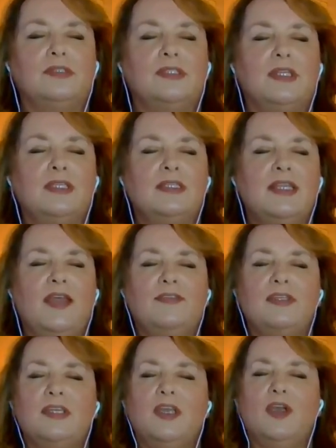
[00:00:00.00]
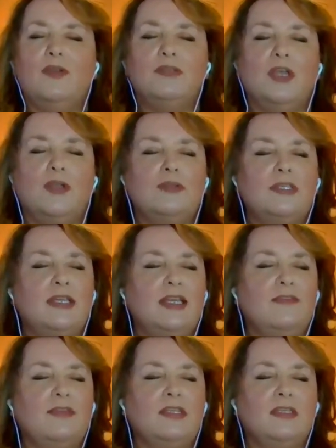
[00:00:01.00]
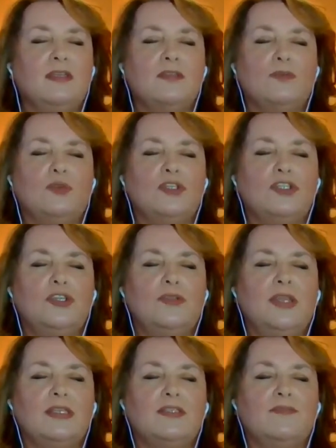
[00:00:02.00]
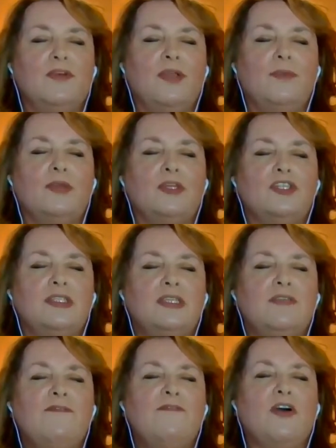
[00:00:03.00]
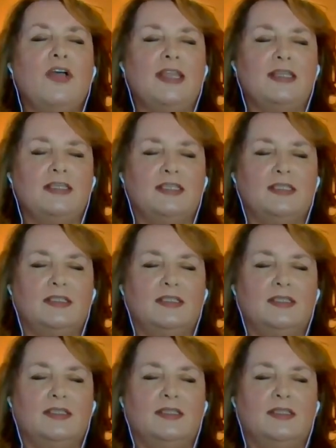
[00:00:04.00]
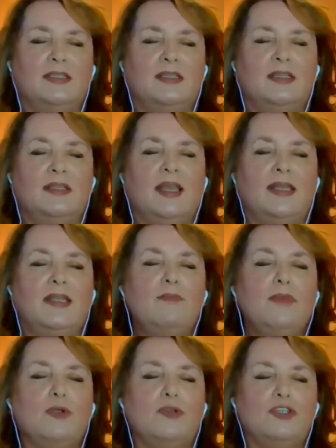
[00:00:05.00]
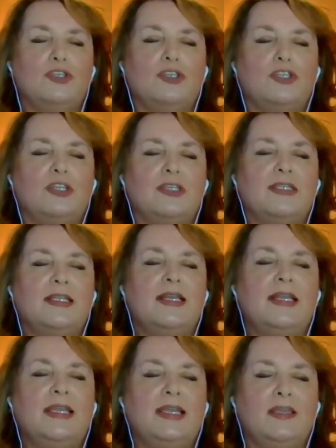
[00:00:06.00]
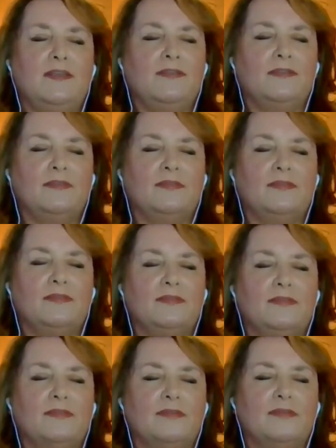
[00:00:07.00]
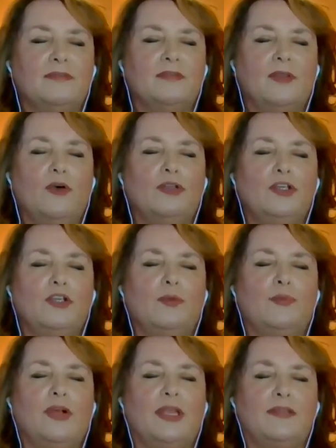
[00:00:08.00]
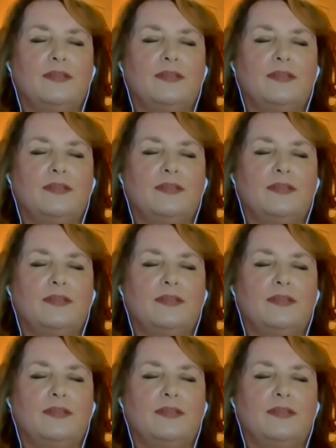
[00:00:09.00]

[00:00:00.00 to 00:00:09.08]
Doesn't have to go totally. If it doesn't want to, that's fine, but just invite that emotion just to leave on your breath.